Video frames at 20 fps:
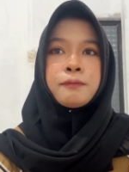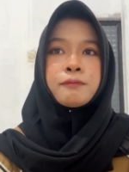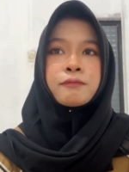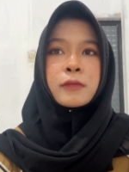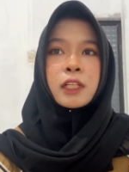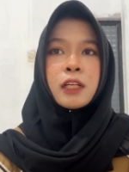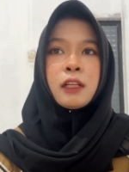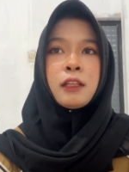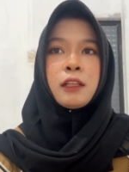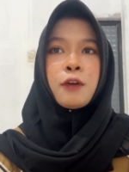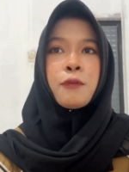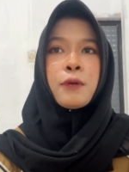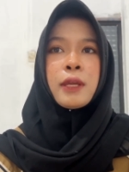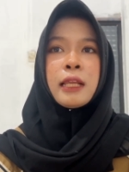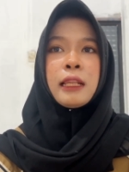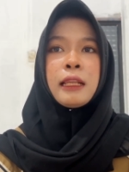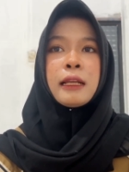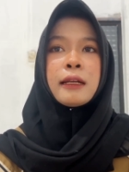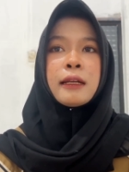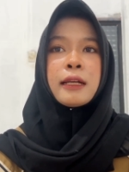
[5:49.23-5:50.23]
allowing
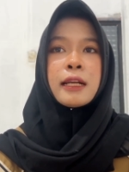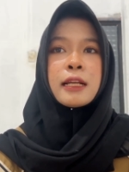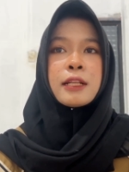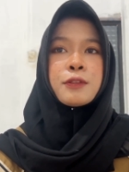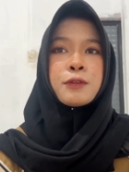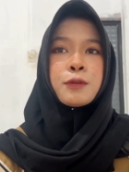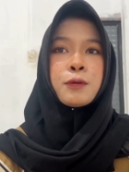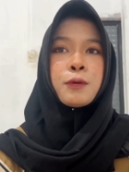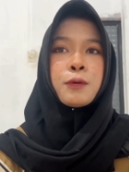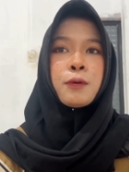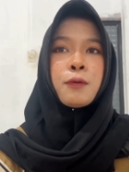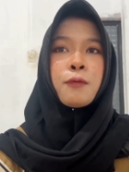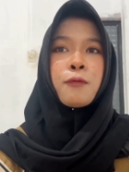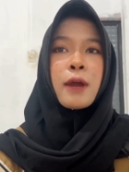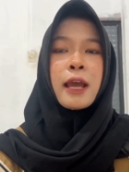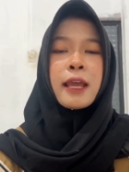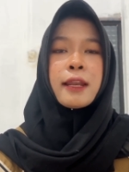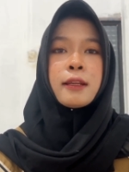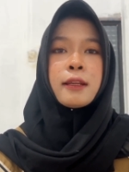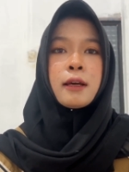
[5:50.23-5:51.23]
learner to
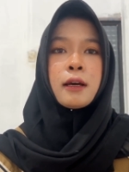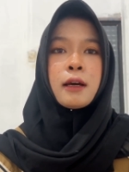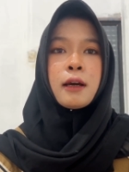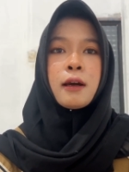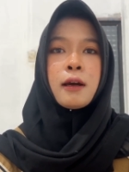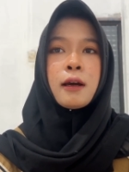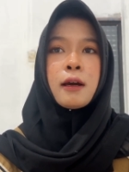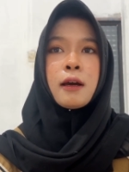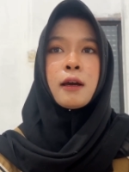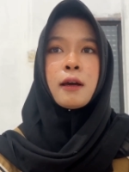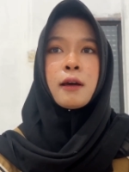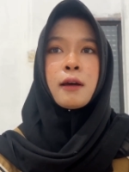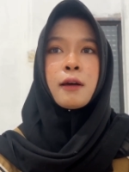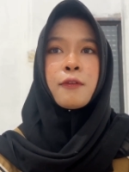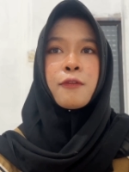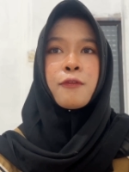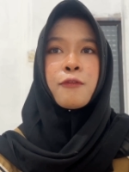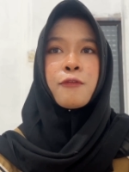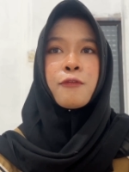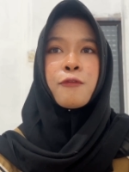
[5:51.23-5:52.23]
write
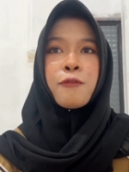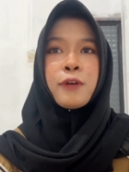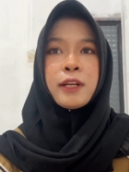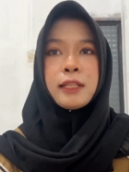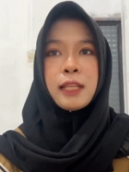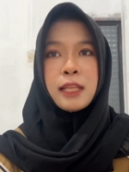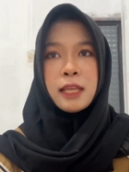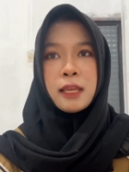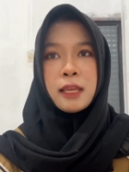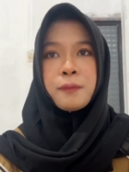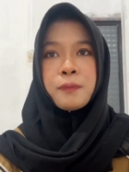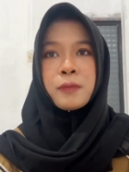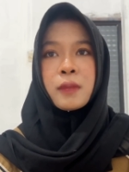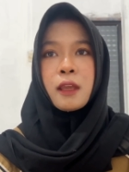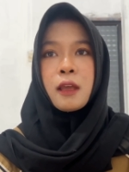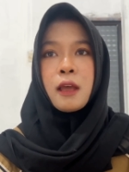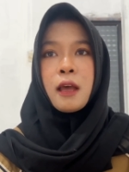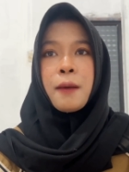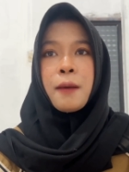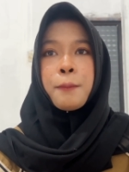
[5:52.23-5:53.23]
freely.
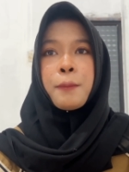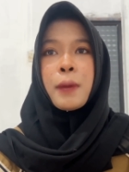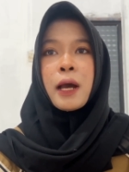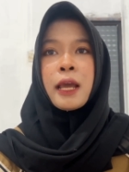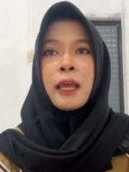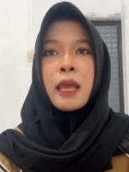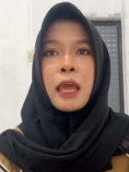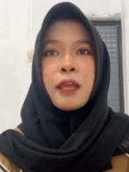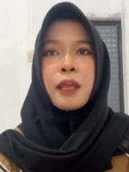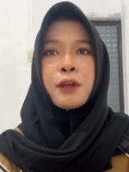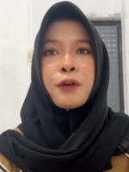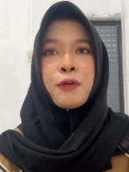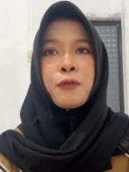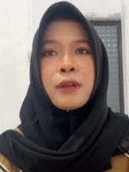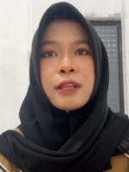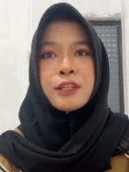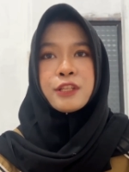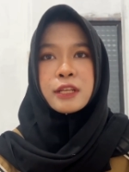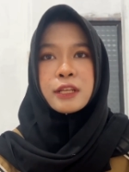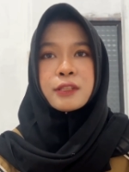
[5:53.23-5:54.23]
By
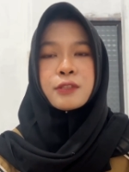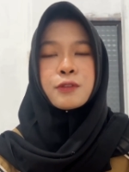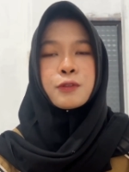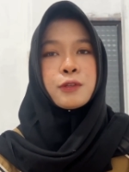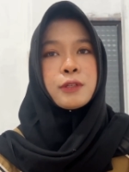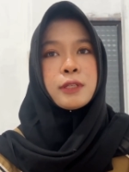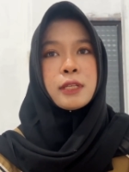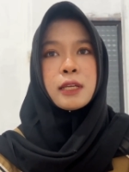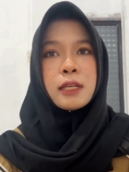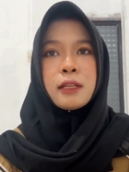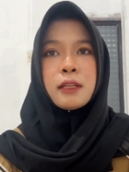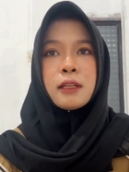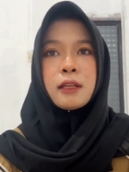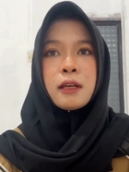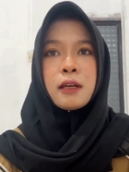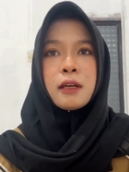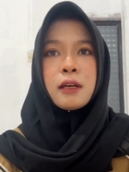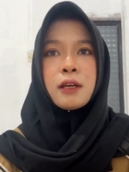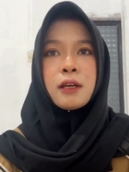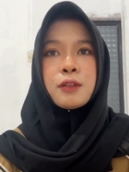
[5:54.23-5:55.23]
encouraging students
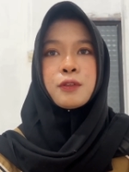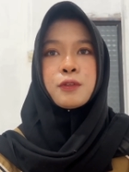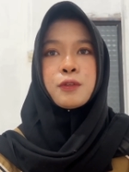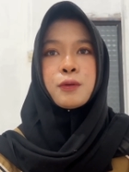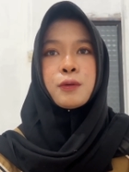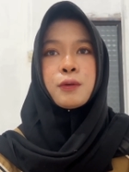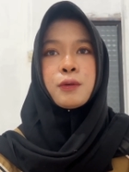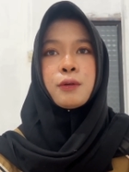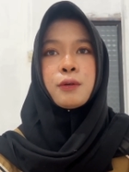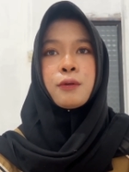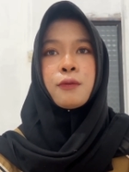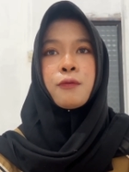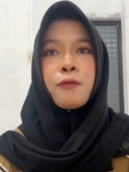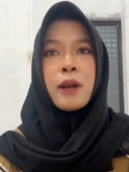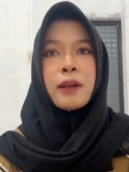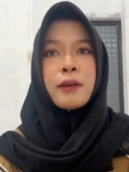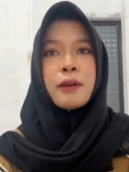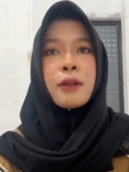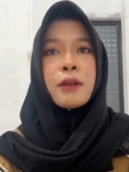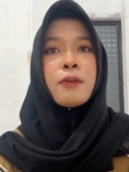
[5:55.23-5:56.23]
to
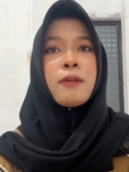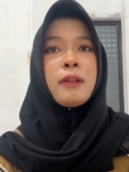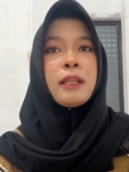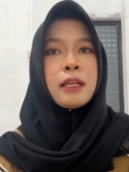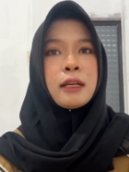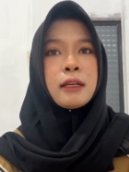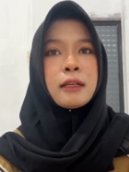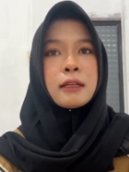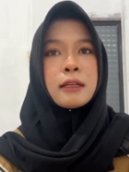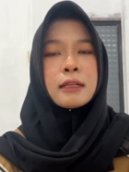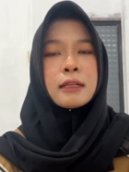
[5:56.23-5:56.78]
write regularly,